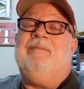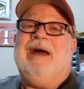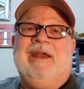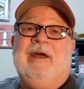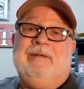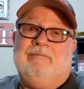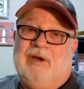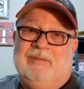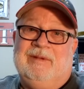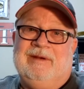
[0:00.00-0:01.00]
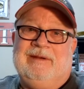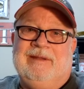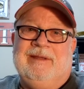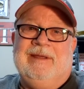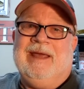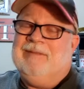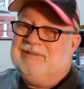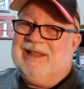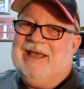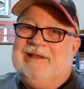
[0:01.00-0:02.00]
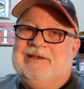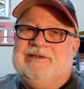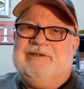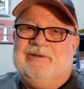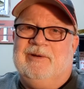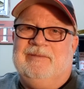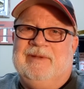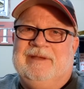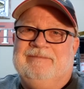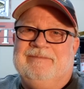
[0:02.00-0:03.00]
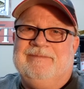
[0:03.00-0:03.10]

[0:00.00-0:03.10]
by night moment. I'm glad that you joined me.